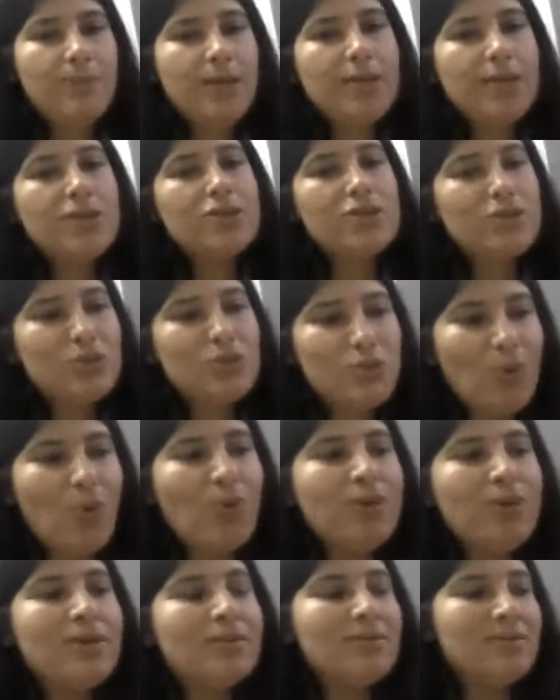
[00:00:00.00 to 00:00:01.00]
please
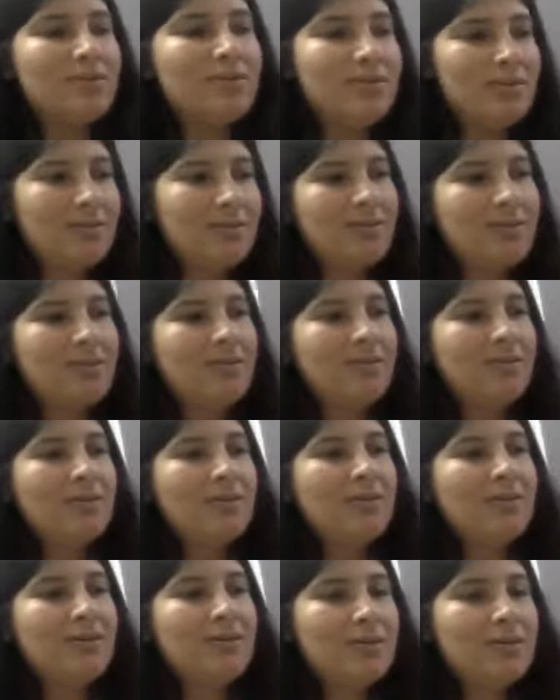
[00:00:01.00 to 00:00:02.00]
don't
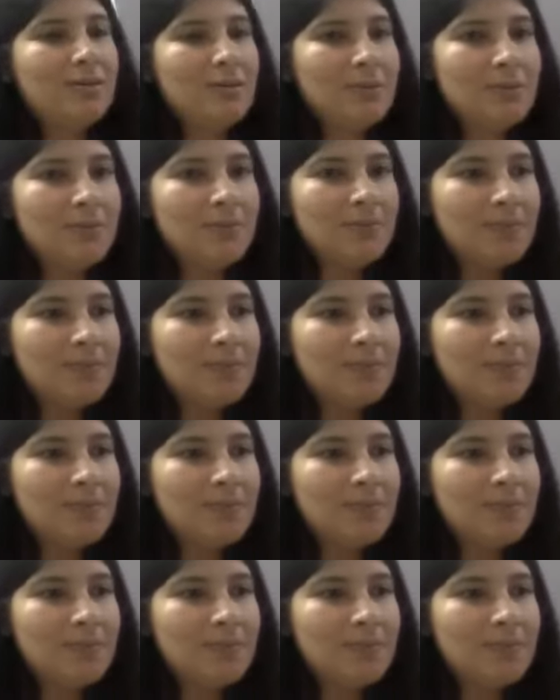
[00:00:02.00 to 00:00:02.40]
uh,